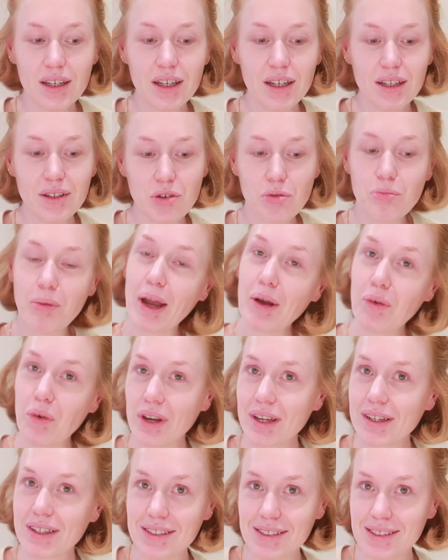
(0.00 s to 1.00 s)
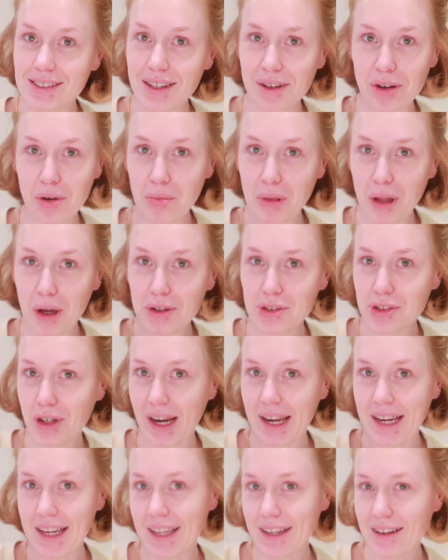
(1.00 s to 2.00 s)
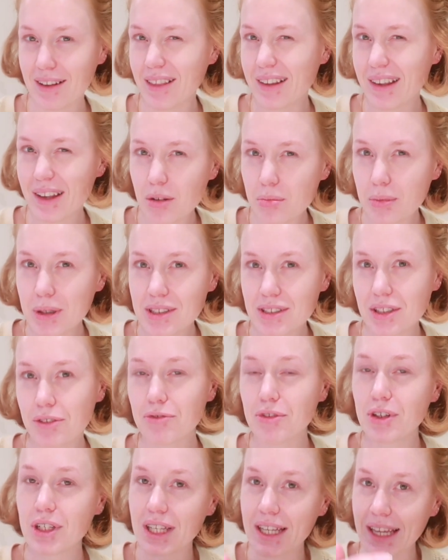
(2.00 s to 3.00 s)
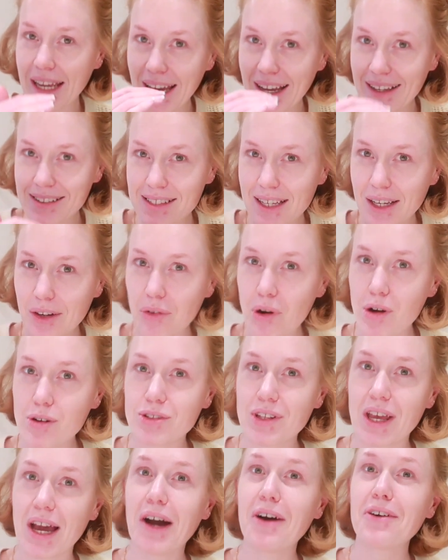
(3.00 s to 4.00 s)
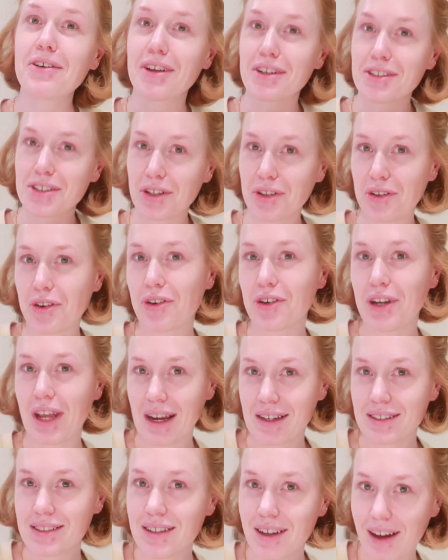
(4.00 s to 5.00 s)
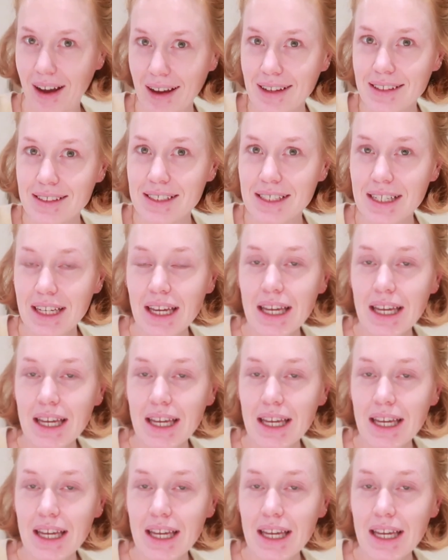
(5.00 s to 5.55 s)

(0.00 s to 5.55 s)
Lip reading: you might want to consider blow drying it a little bit differently as it grows out until your next cut.